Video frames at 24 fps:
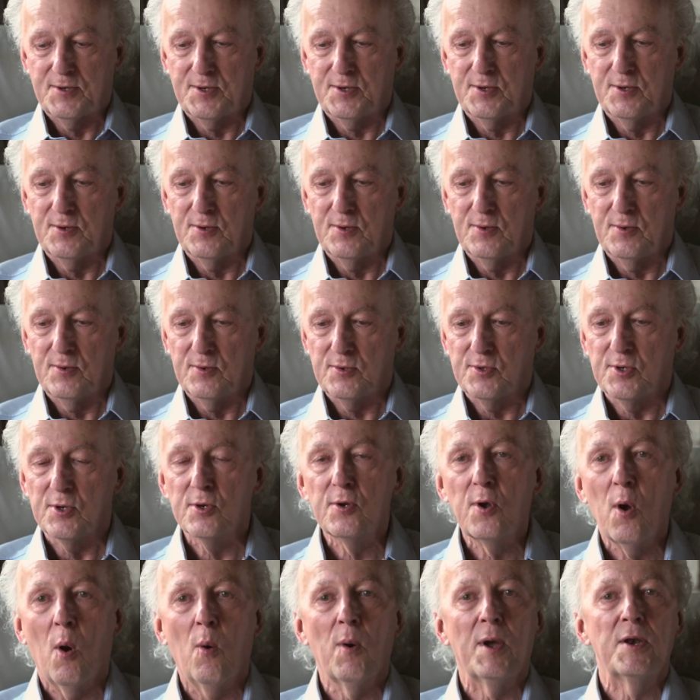to, to
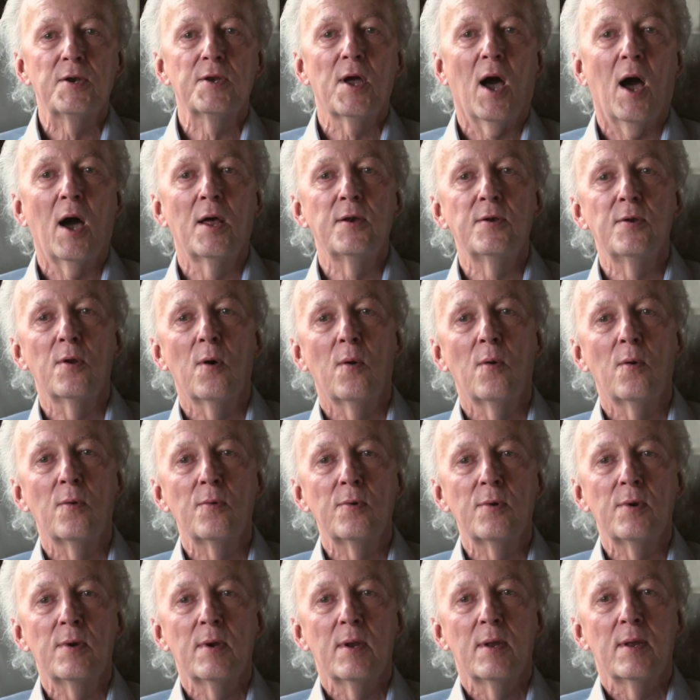go into
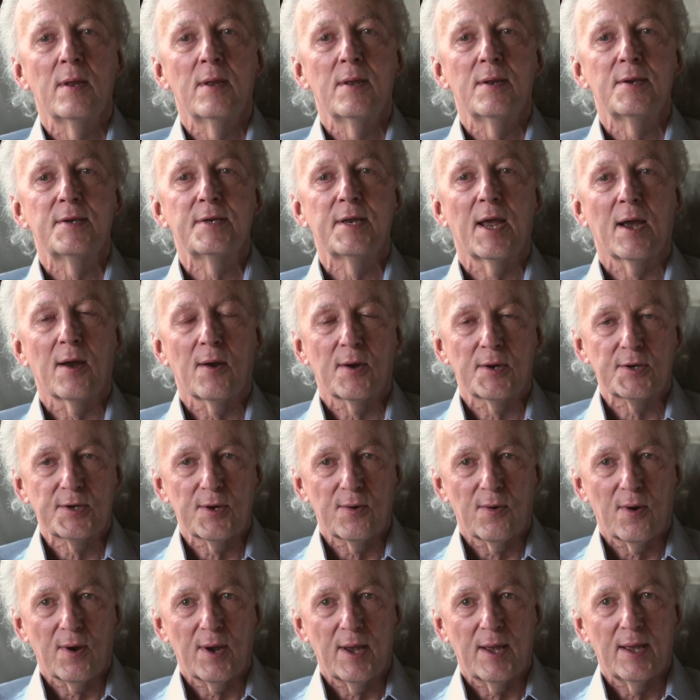unknown
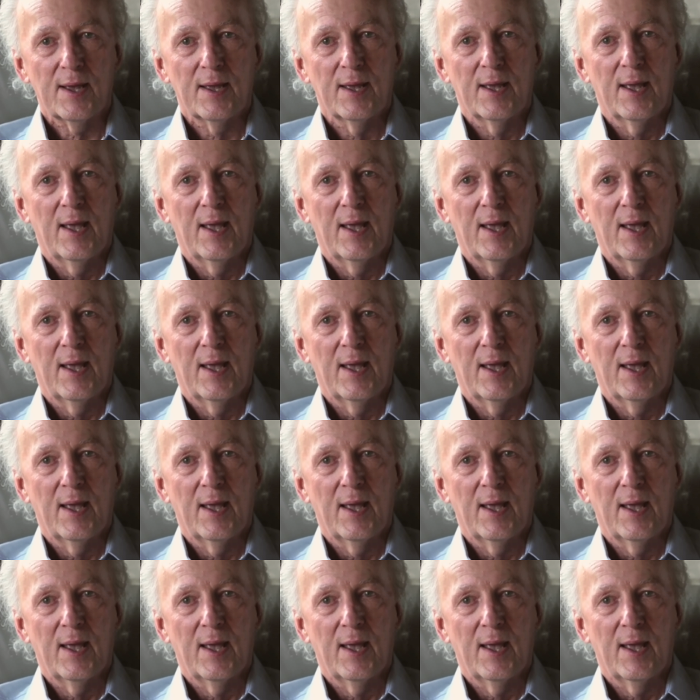territory.